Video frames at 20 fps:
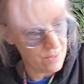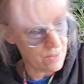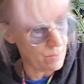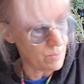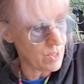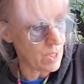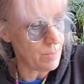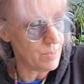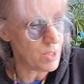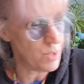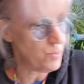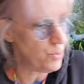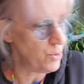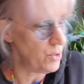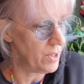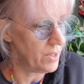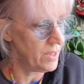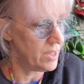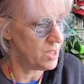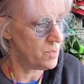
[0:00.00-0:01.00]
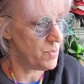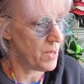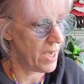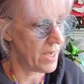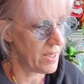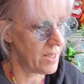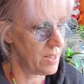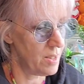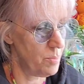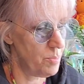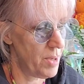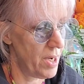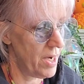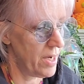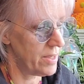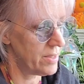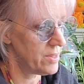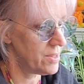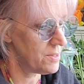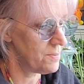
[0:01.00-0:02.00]
so I'm just putting these back in the
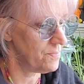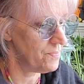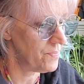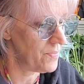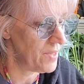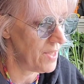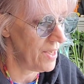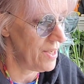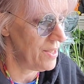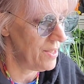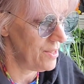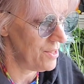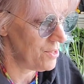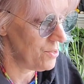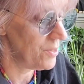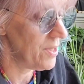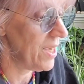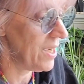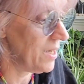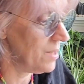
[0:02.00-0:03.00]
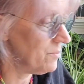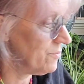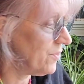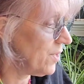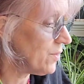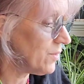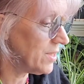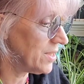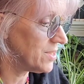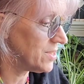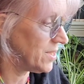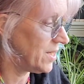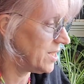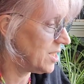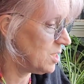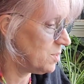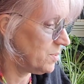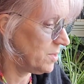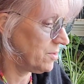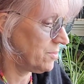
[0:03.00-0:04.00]
box. So yeah, I'm very
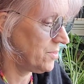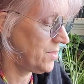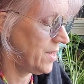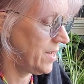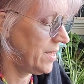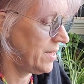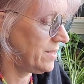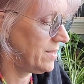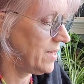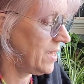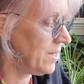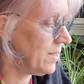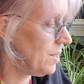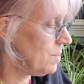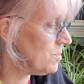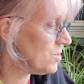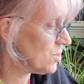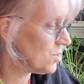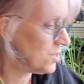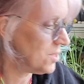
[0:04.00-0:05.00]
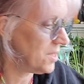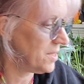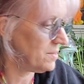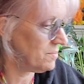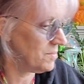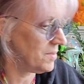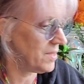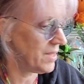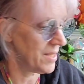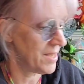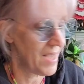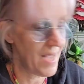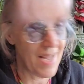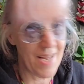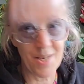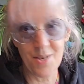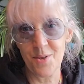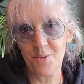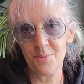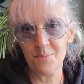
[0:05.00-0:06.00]
excited about that. I'm just gonna like
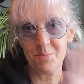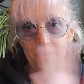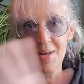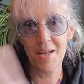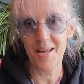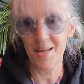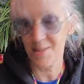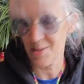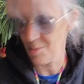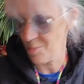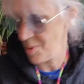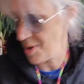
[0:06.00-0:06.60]
hang the